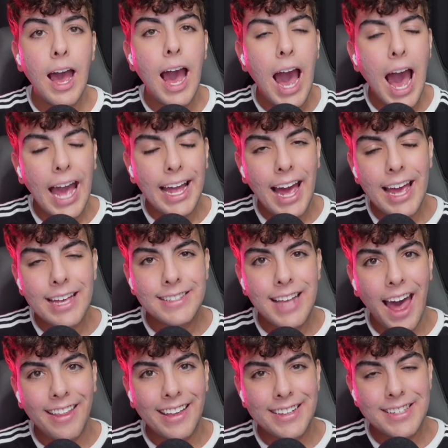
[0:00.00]
Hi guys,
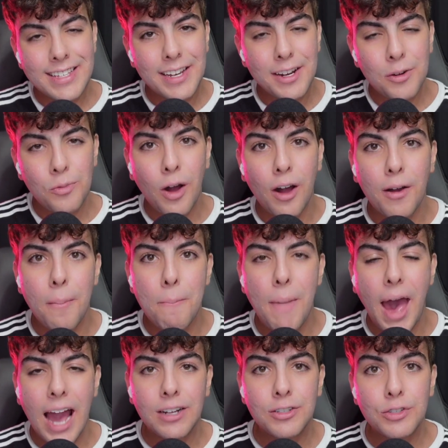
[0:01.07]
Alex here. Welcome
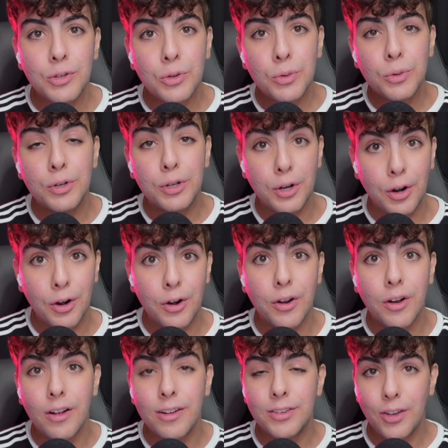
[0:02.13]
back to
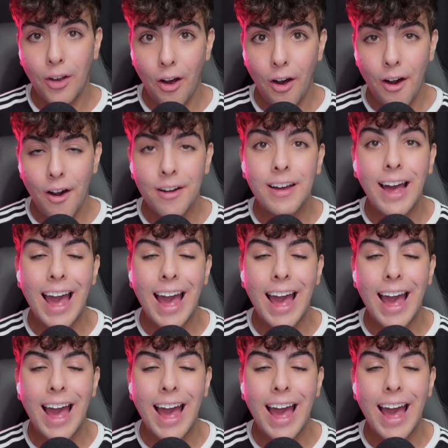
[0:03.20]
Girl Talk.